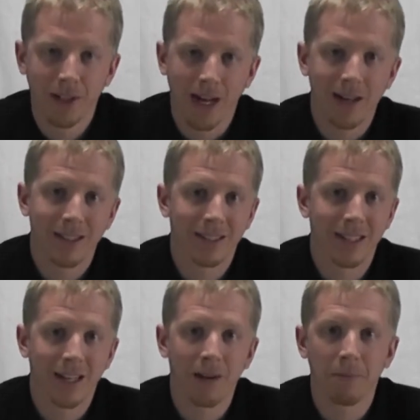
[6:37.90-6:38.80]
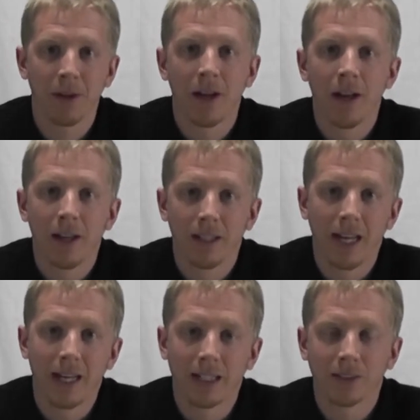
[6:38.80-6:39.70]
how to set up
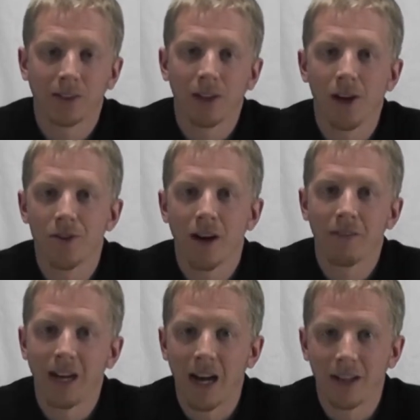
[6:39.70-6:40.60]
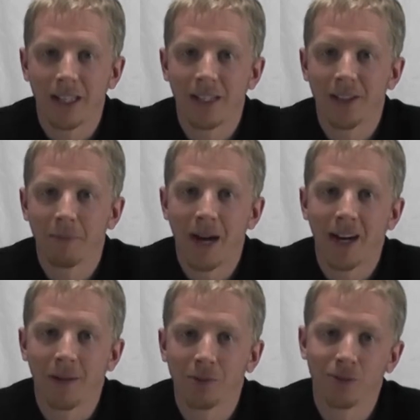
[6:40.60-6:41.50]
that external hard drive and how to get your
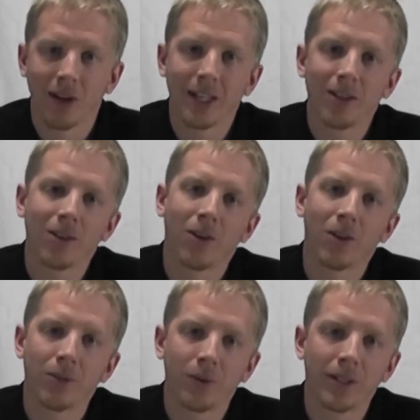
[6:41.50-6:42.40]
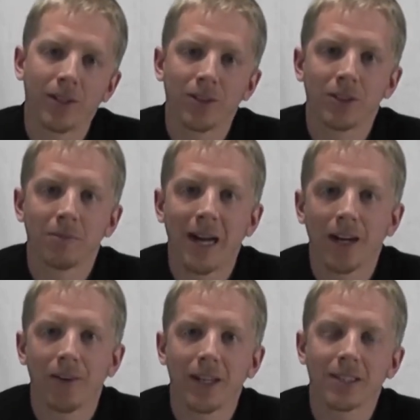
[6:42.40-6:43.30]
backups running on Windows and Mac
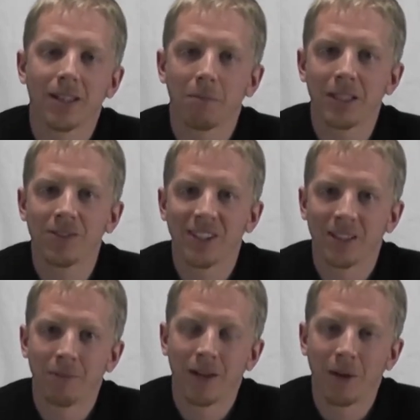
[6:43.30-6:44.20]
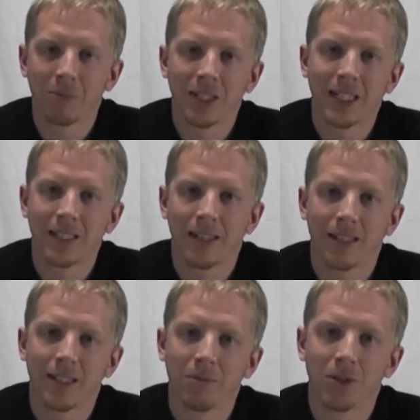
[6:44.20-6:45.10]
OS, please visit my website at
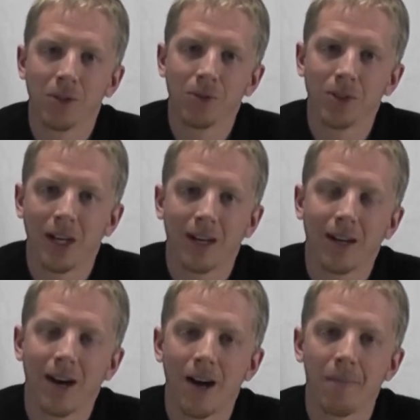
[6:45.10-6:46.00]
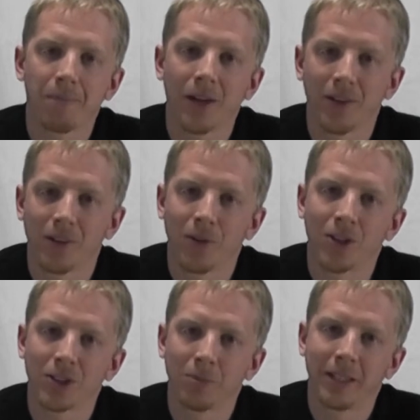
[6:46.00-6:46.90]
techtipguru.com. There will
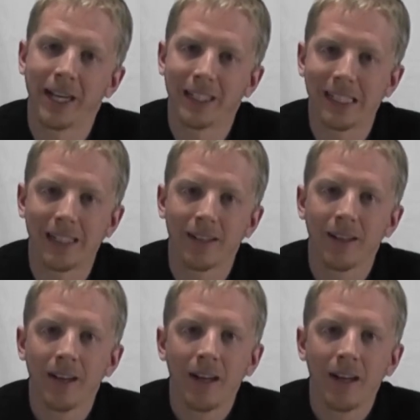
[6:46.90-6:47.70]
also be a link